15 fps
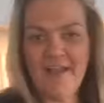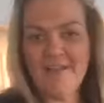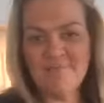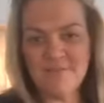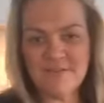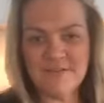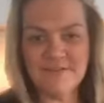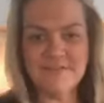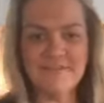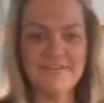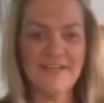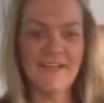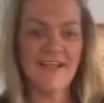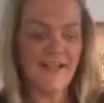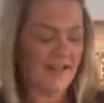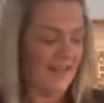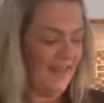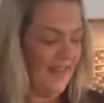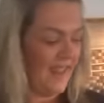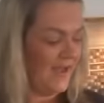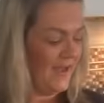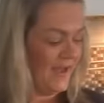I'm just
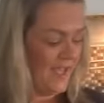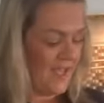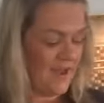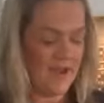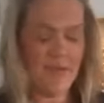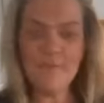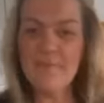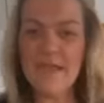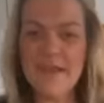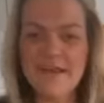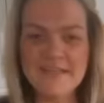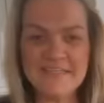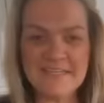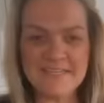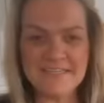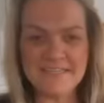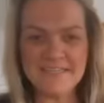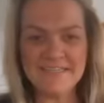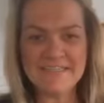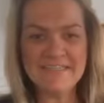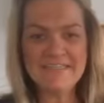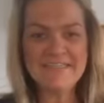la-da, not paying
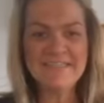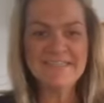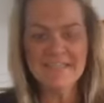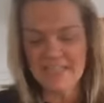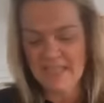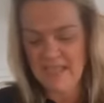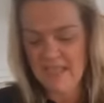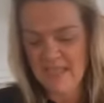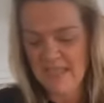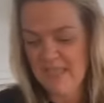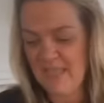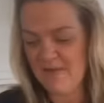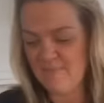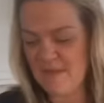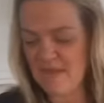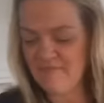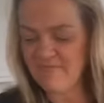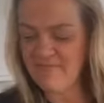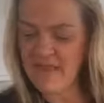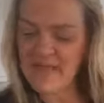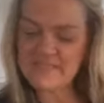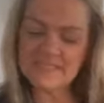attention. Again, not
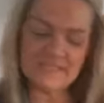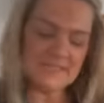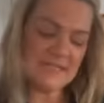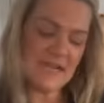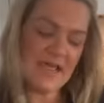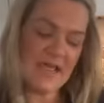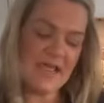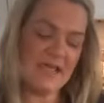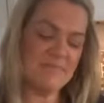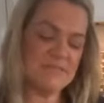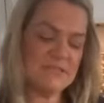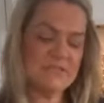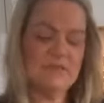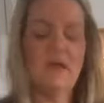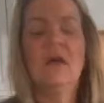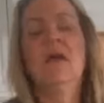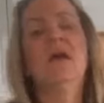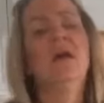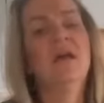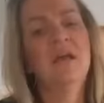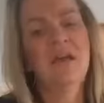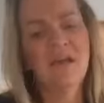frazzled today.
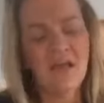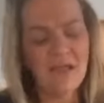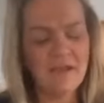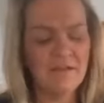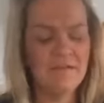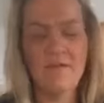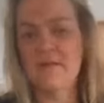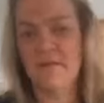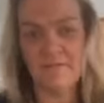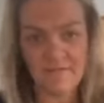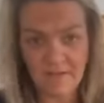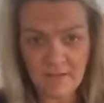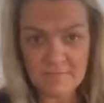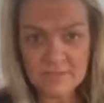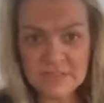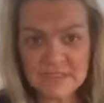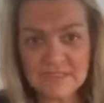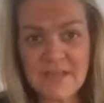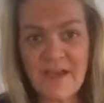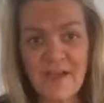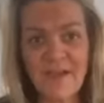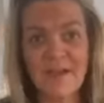I don't know. I'm just
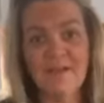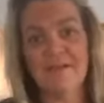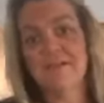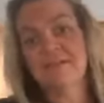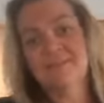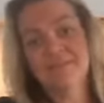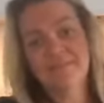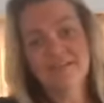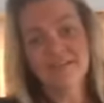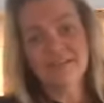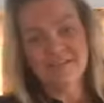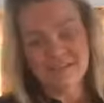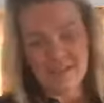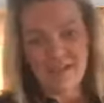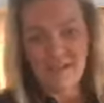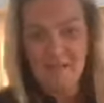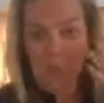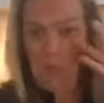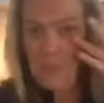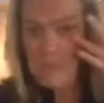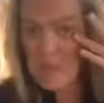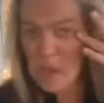tired. Can you tell?
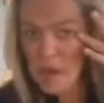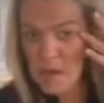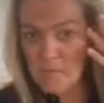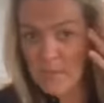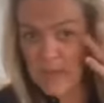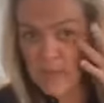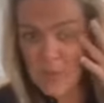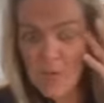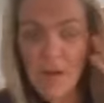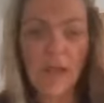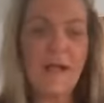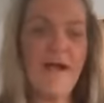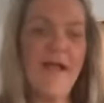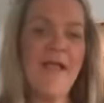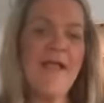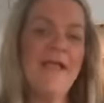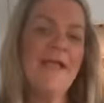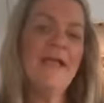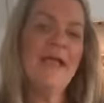I'm tired, my poor eye.